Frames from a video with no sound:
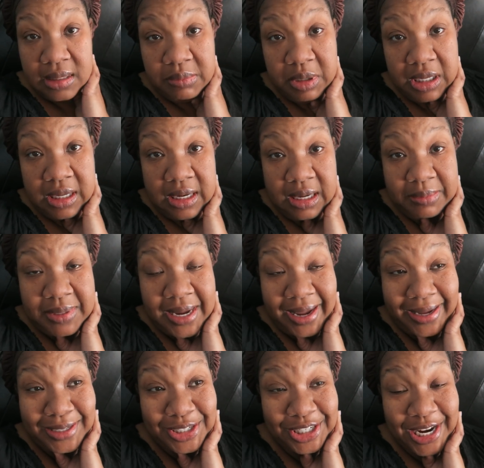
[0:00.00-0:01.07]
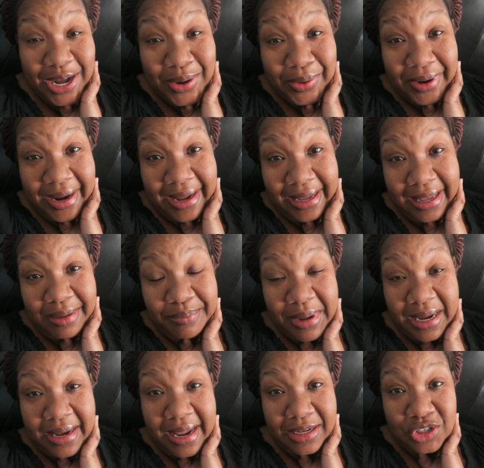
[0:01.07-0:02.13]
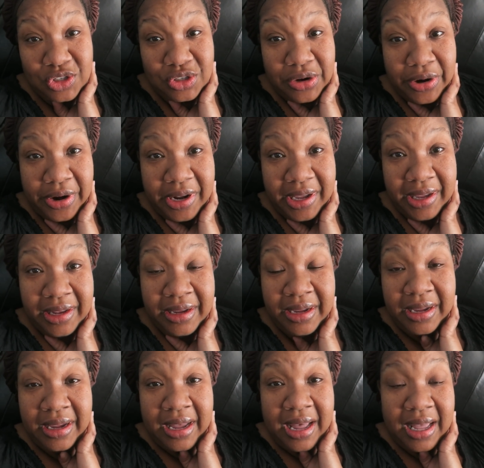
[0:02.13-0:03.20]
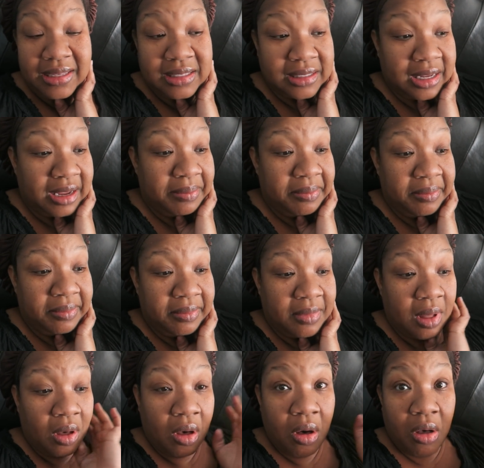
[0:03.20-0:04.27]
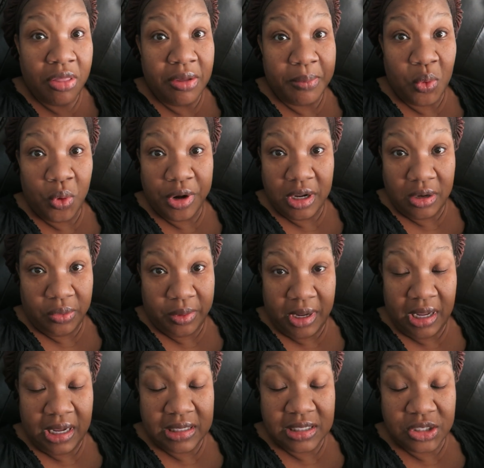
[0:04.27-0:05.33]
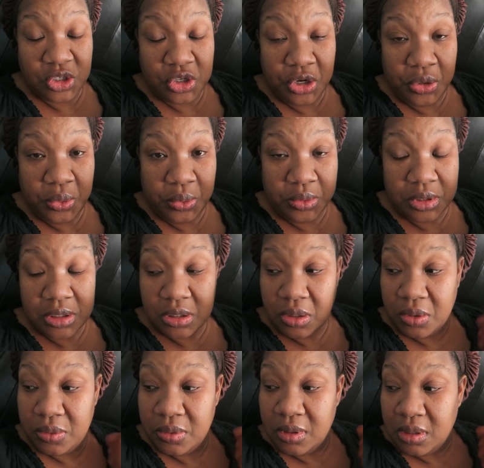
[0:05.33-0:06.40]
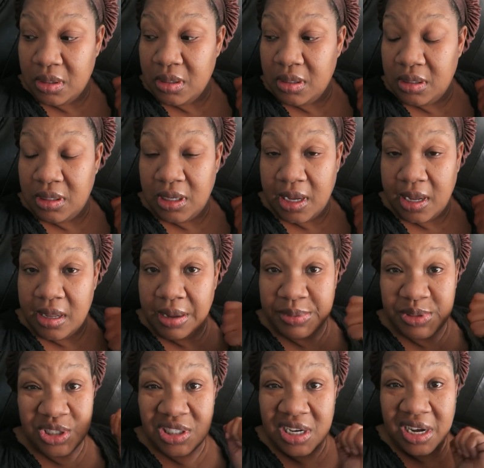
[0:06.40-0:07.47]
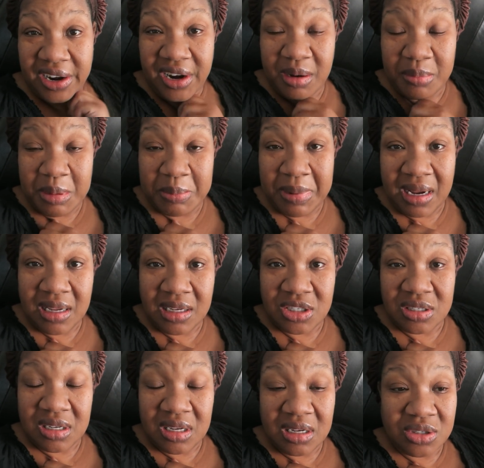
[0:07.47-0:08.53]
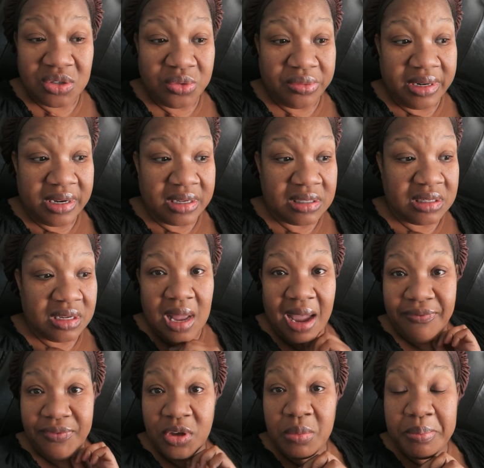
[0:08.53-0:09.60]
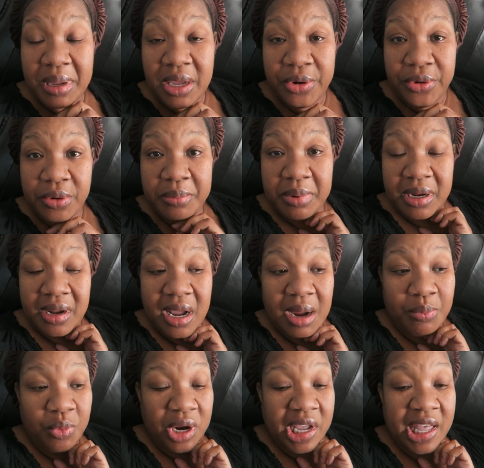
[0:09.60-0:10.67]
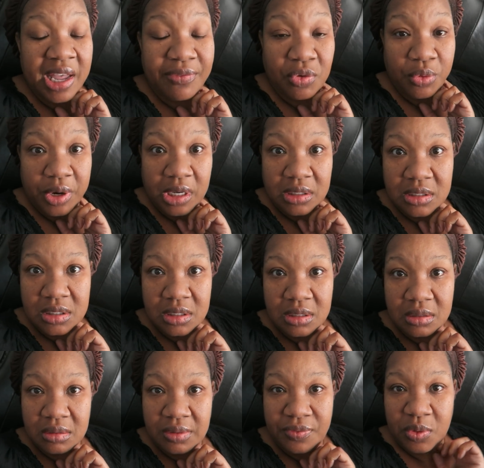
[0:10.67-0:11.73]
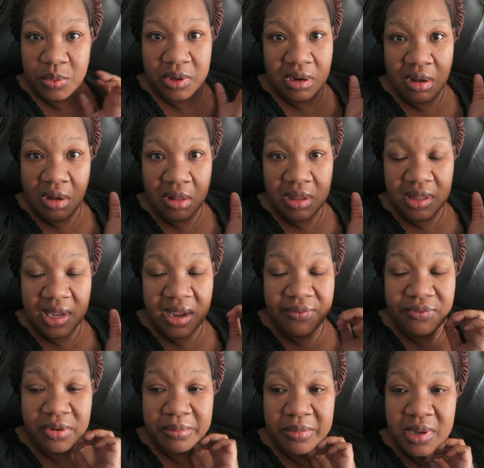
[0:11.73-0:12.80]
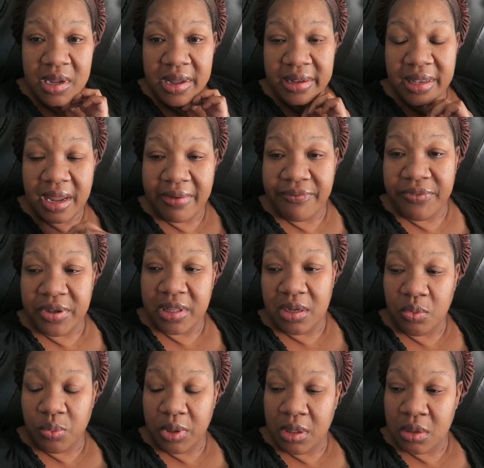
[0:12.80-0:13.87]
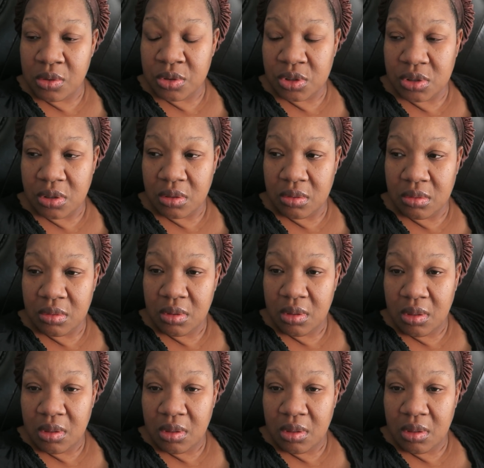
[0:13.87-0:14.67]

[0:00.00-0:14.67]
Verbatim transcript: Let me get up, take a shower, and get my day started. I slept all the morning away because it's noon, so yeah, I was just tired. My body just needed to rest. I feel better, but I'm recovering still, if you want to call it that, from not feeling well, so.